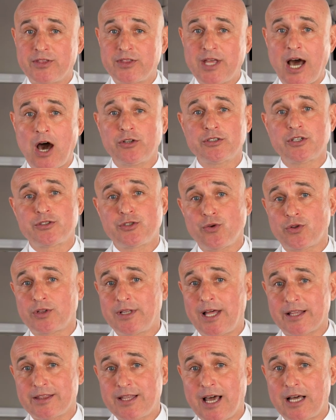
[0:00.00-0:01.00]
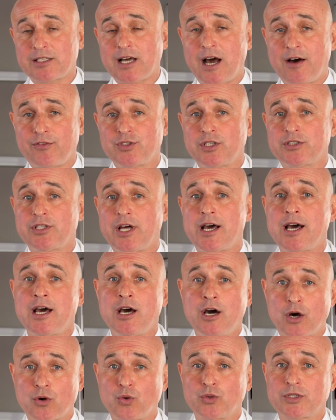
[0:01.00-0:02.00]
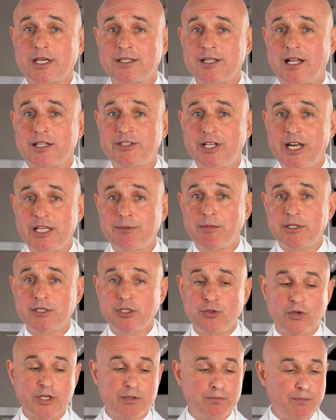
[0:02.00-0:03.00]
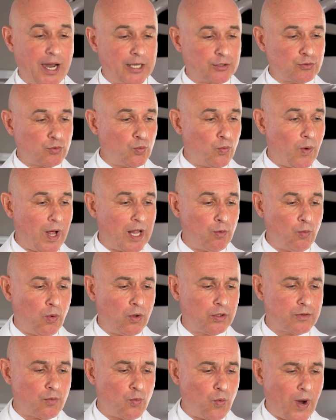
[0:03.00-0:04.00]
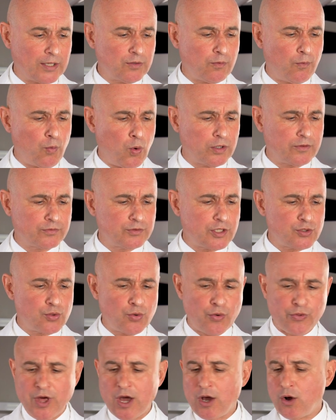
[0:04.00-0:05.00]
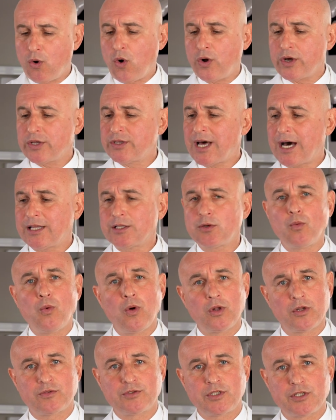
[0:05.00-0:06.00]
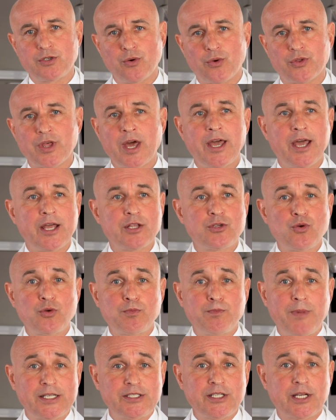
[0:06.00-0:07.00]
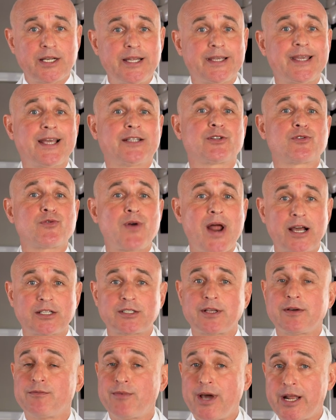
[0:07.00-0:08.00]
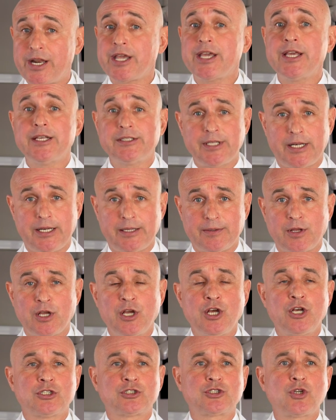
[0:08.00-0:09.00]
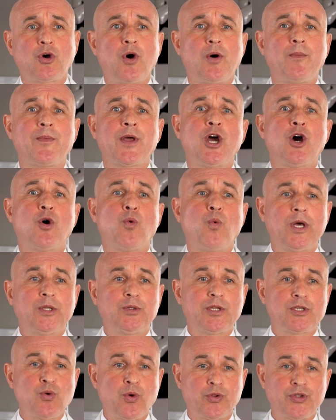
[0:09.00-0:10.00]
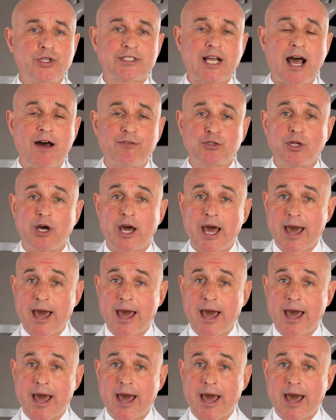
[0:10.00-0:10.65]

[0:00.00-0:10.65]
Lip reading: down a tooth like that after the root canal treatment, you can bite on one wall of the tooth or another wall of the tooth. And tooth basically get cracked very easily. So when the tooth is after